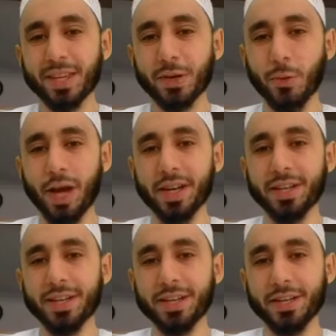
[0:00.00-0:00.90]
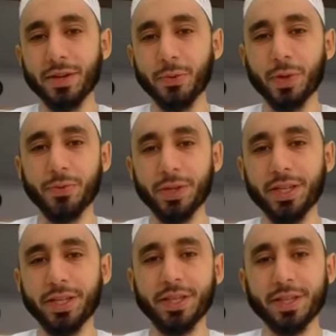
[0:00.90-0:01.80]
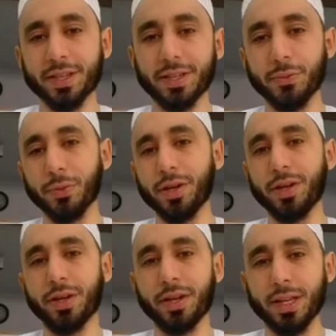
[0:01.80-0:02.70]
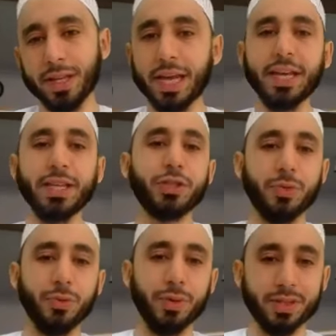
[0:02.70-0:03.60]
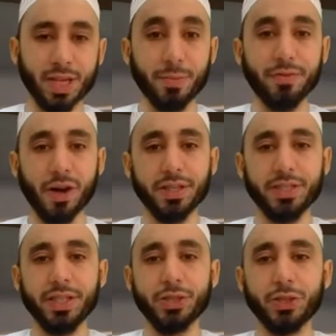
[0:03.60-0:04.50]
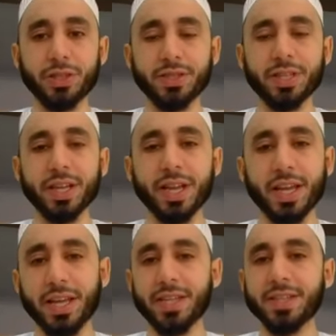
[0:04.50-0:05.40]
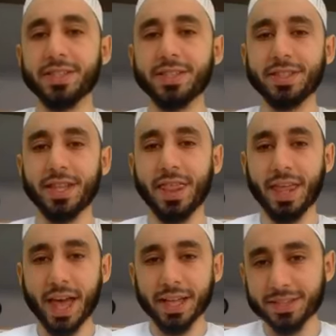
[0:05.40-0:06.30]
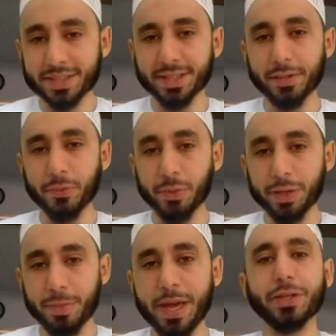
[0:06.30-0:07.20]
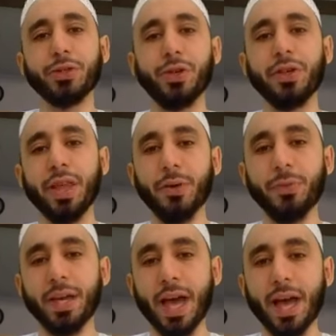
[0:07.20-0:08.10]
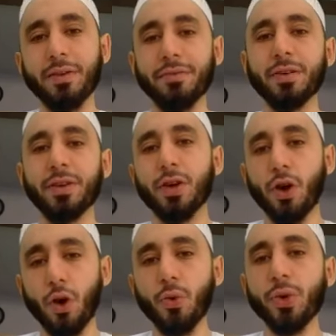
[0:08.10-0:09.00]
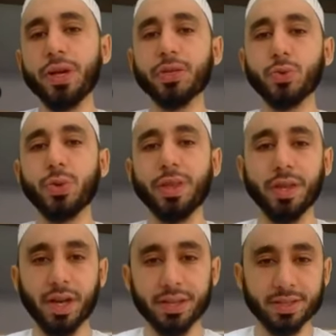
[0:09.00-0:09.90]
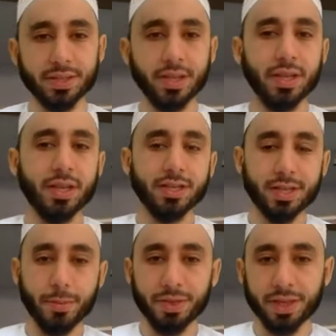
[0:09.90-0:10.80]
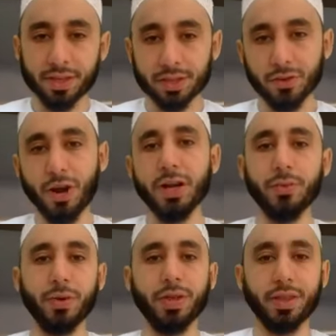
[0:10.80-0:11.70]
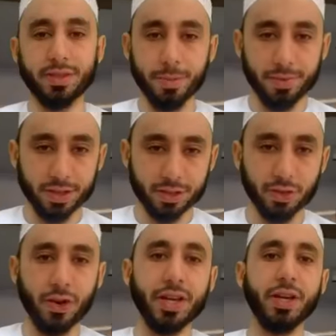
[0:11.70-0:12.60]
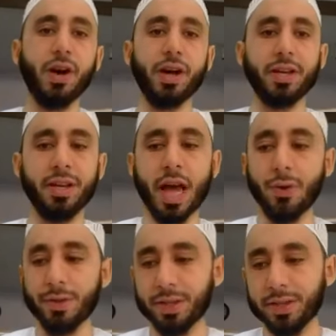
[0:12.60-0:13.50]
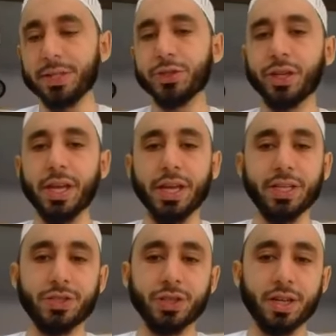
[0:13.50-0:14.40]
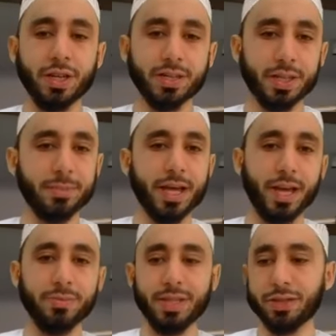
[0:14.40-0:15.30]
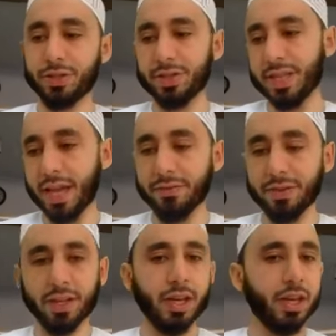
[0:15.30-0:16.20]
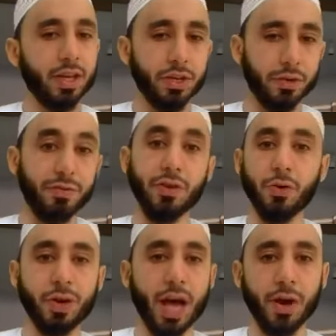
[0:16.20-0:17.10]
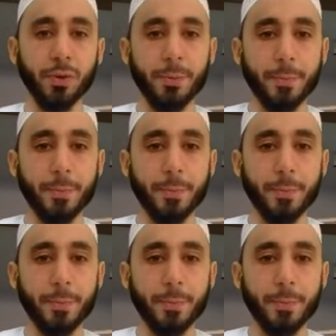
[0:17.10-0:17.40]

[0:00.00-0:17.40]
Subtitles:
when we were engaging with some of our teachers, is that we make sure that we have always with us something to write with and something to write on. And now in the digital age, sometimes that's just having your phone out